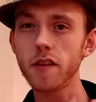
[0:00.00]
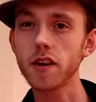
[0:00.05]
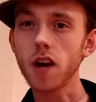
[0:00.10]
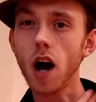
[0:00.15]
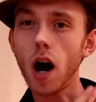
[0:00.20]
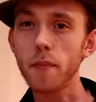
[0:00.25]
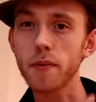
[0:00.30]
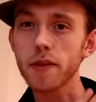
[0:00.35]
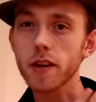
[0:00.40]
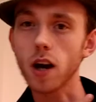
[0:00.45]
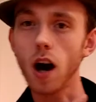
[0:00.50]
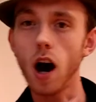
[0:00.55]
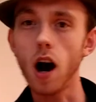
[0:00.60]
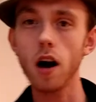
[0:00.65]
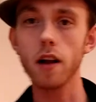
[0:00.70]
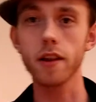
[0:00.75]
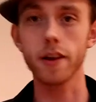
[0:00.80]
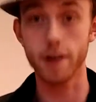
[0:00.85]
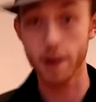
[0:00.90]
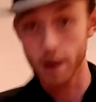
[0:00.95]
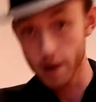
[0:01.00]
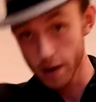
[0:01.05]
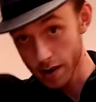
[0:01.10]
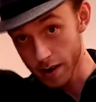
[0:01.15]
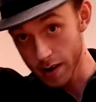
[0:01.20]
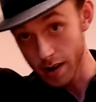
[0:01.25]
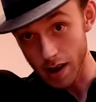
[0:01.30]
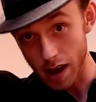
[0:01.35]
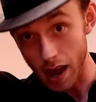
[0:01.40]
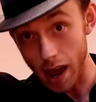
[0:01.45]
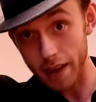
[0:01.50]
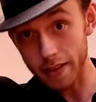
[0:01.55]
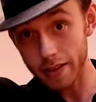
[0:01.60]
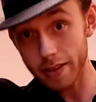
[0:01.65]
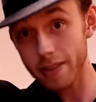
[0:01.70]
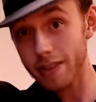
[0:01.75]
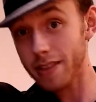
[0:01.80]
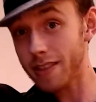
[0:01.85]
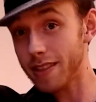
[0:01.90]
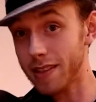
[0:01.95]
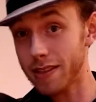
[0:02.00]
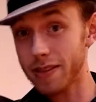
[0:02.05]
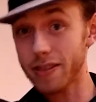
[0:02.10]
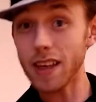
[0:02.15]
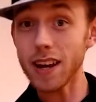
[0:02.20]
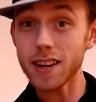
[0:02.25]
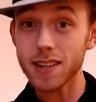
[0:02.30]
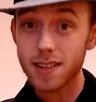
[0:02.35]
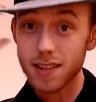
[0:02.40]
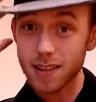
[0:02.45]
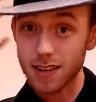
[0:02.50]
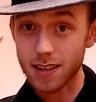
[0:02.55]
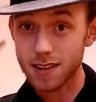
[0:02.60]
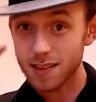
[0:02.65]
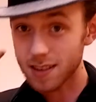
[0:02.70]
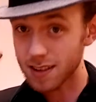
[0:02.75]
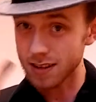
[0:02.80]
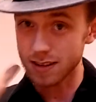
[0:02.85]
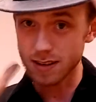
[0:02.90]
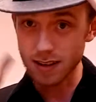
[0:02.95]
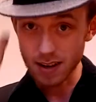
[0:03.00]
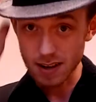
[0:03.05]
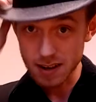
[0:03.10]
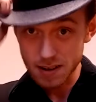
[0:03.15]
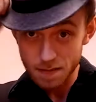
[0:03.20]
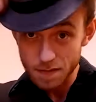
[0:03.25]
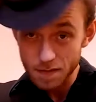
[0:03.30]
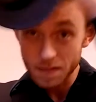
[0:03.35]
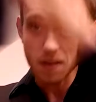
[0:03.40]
the top of the collar, and that, uh,